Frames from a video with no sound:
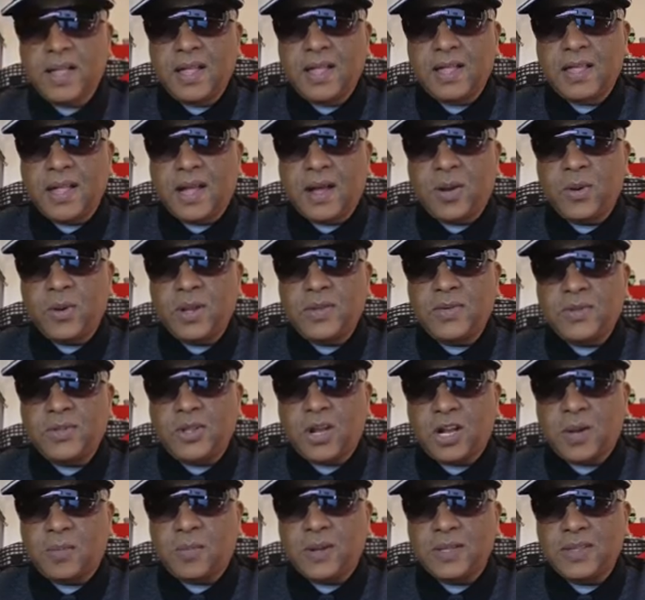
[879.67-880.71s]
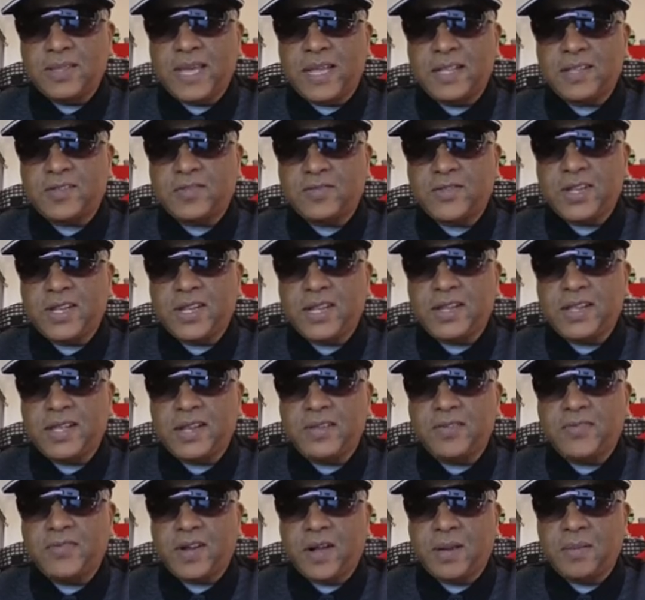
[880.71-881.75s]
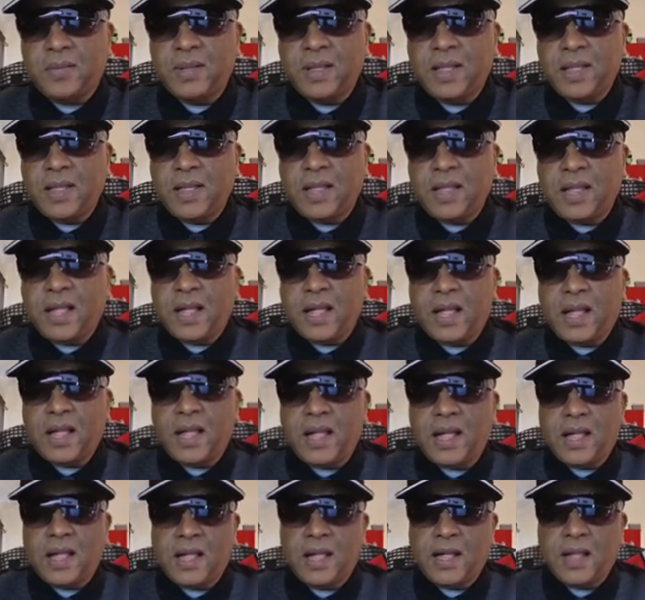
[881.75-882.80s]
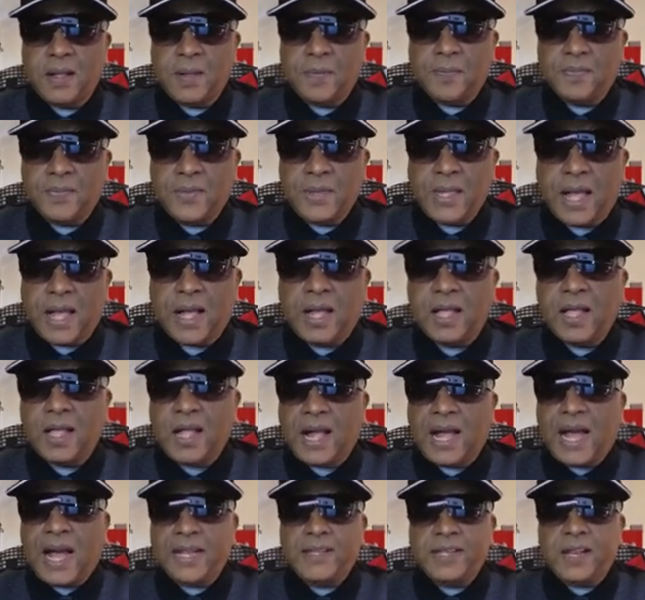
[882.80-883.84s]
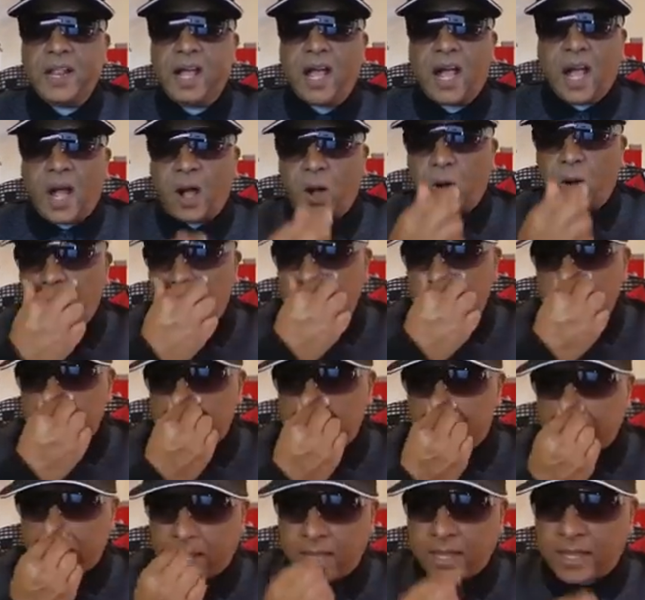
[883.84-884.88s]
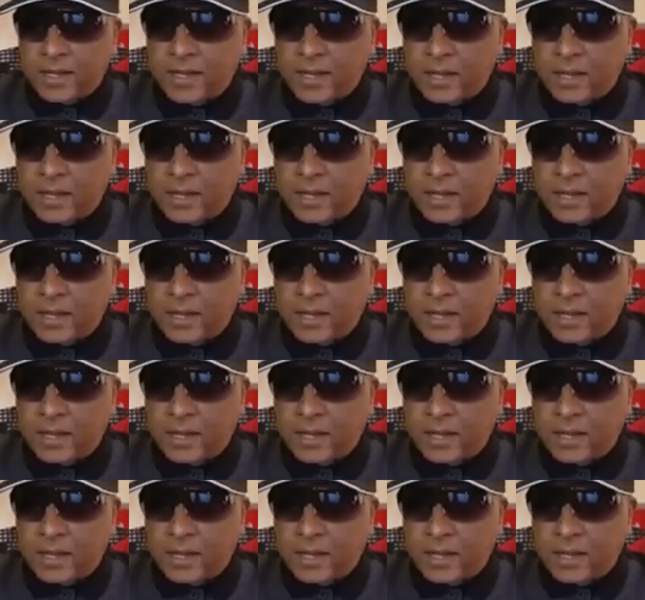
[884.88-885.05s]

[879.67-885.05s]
Yeah, what do you talk about that, the Frida Dairy Farm? I don't know how... And...